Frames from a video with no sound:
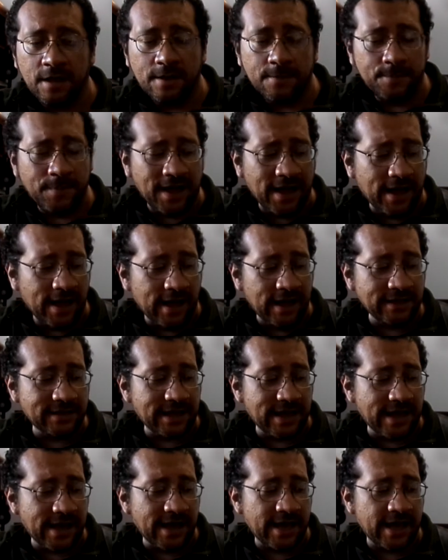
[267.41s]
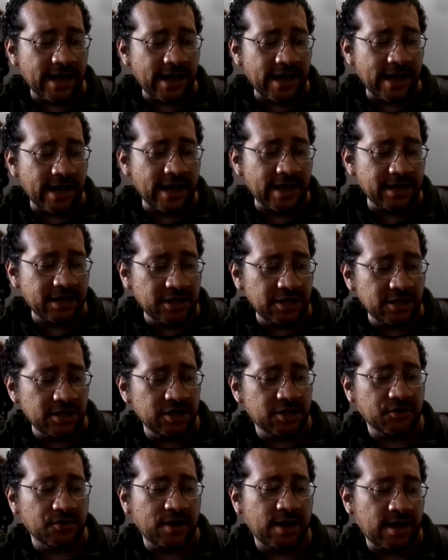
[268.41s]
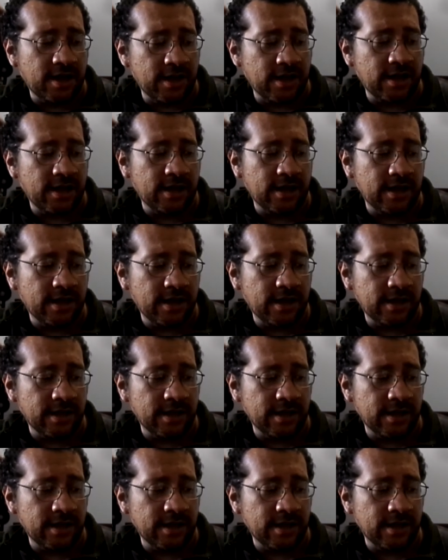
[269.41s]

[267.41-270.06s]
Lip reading: my daddy cry